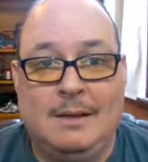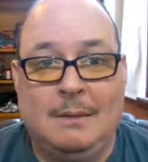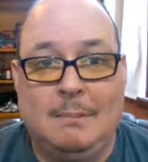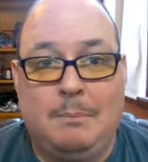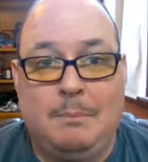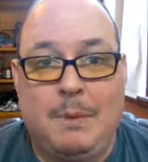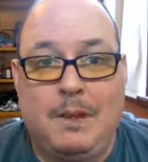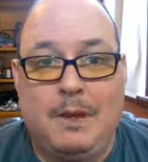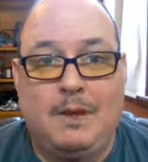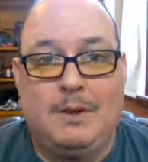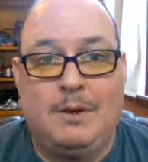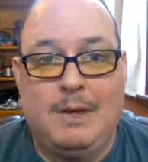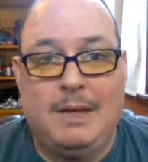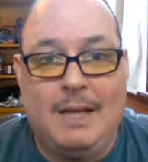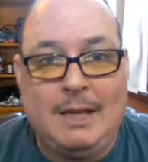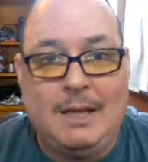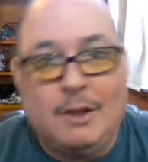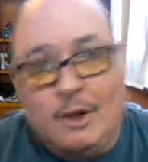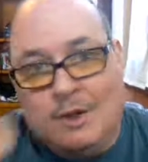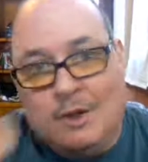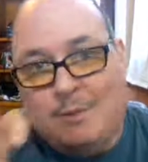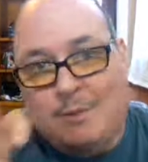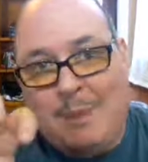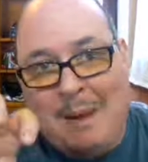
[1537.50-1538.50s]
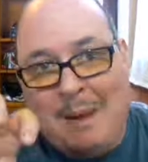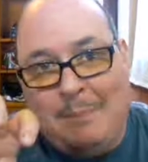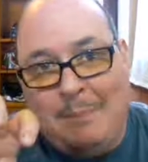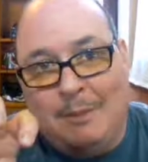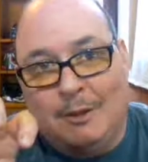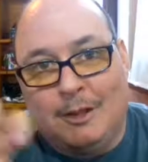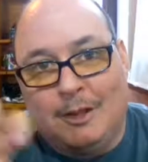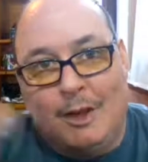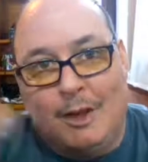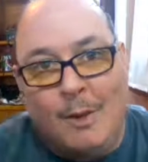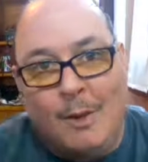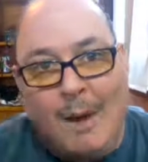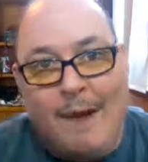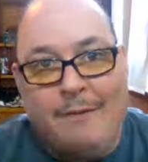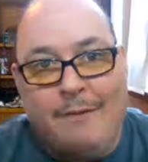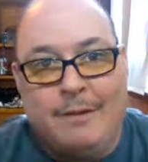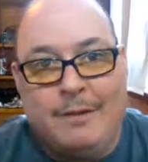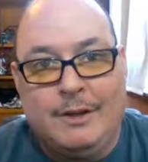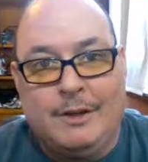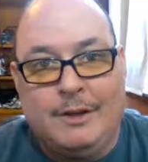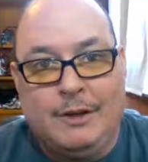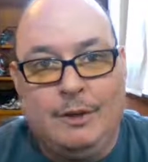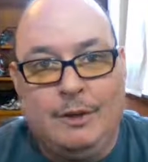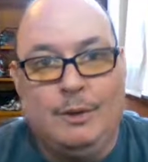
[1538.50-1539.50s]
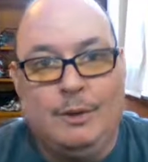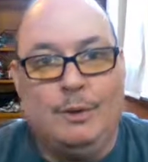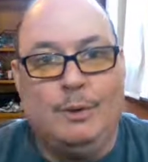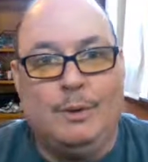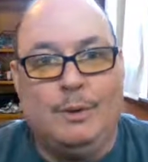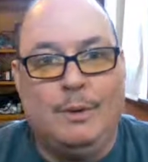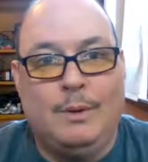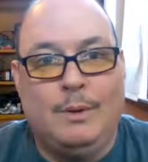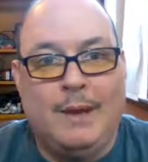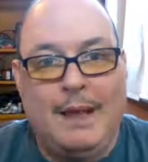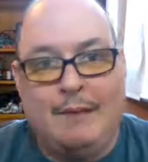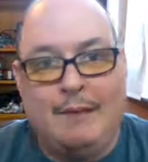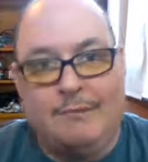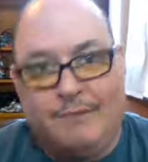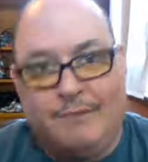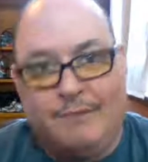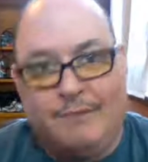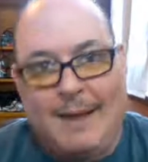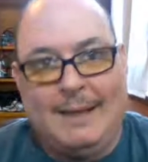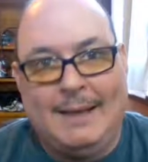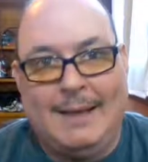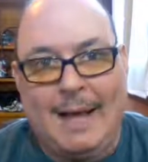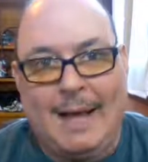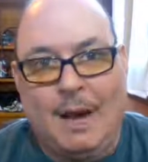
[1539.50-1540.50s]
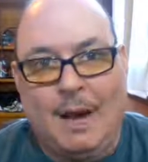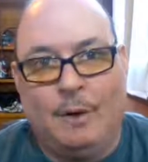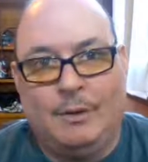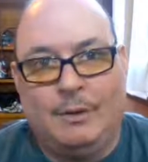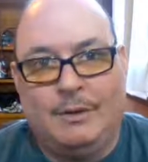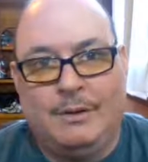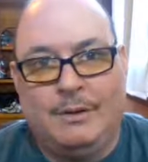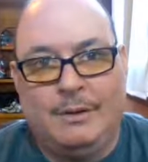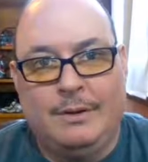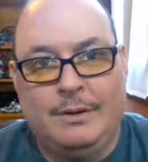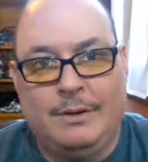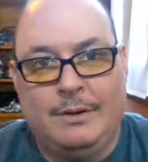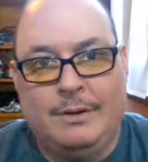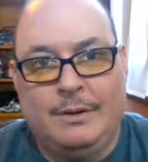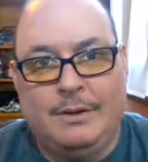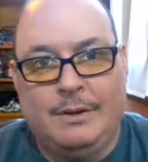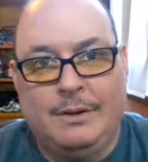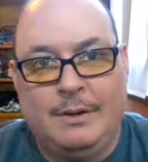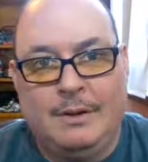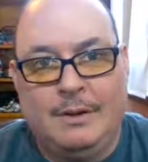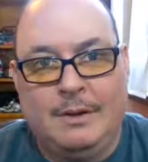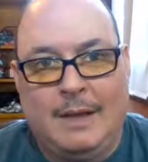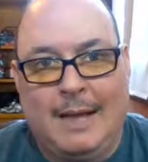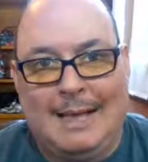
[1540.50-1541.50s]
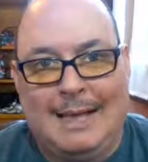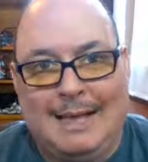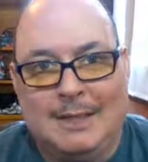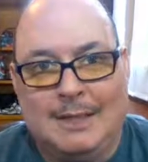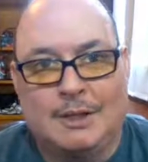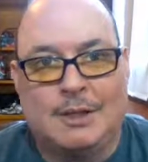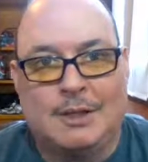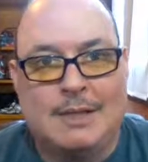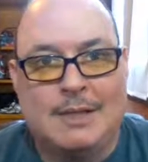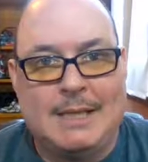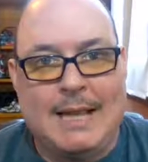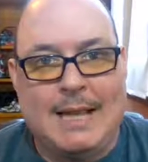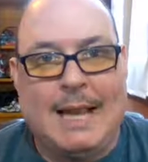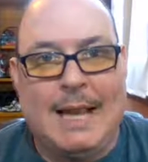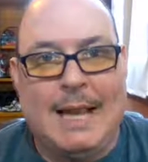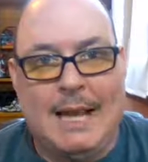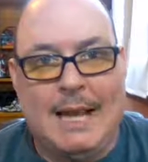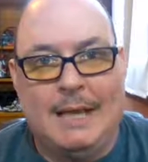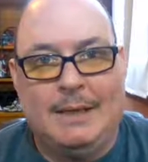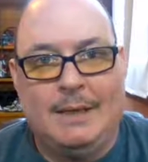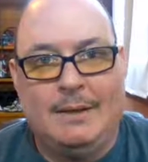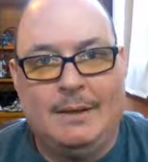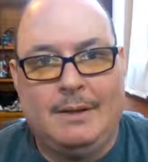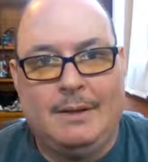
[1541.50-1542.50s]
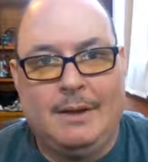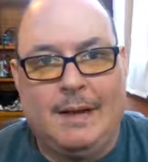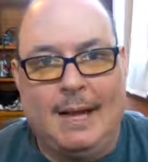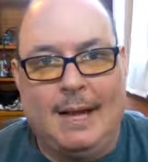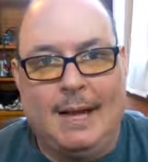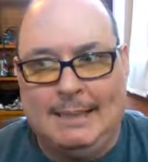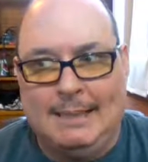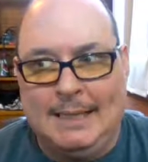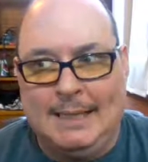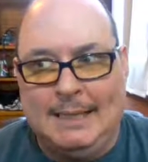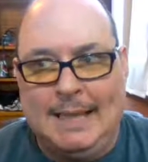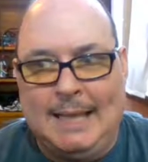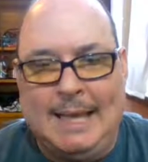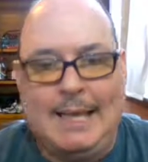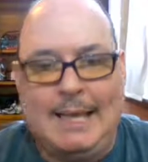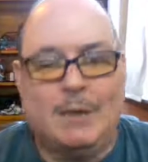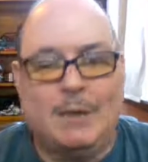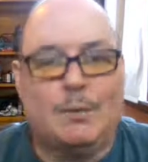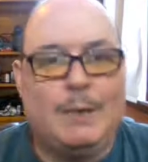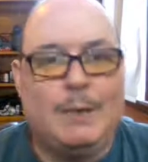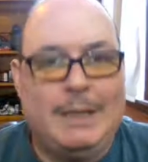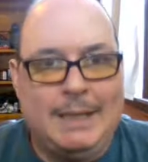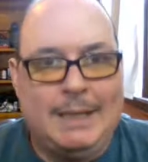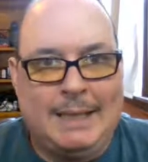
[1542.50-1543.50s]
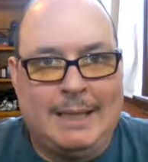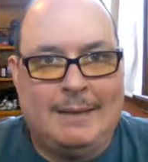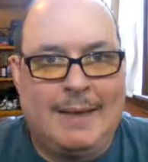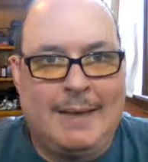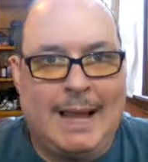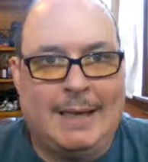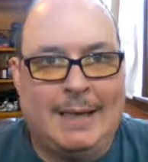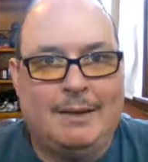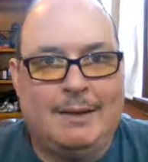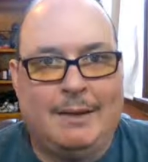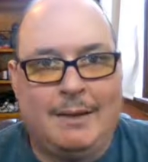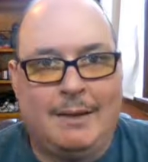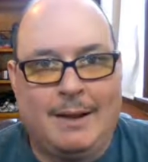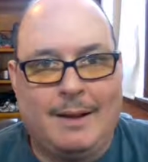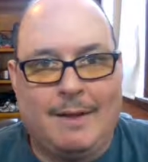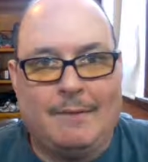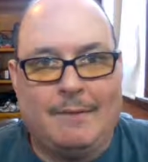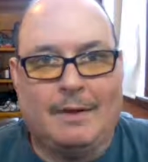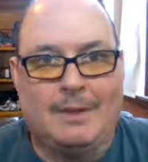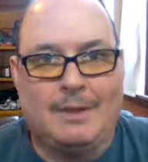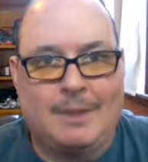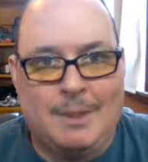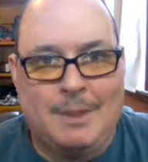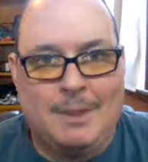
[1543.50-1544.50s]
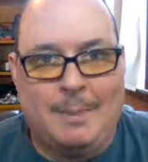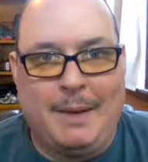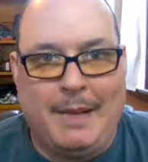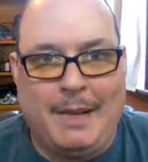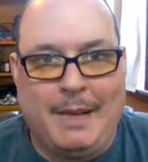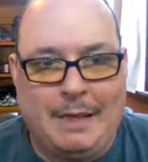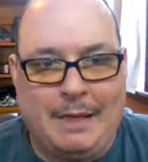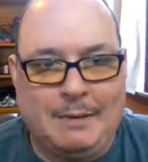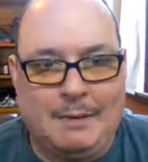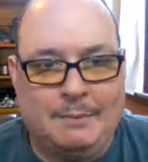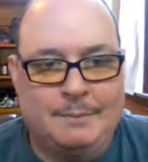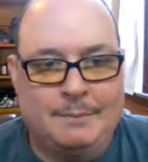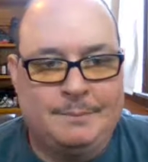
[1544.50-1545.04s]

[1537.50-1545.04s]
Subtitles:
But you need those people to go off and do and find out and understand, and then they can relay that to the governance committee.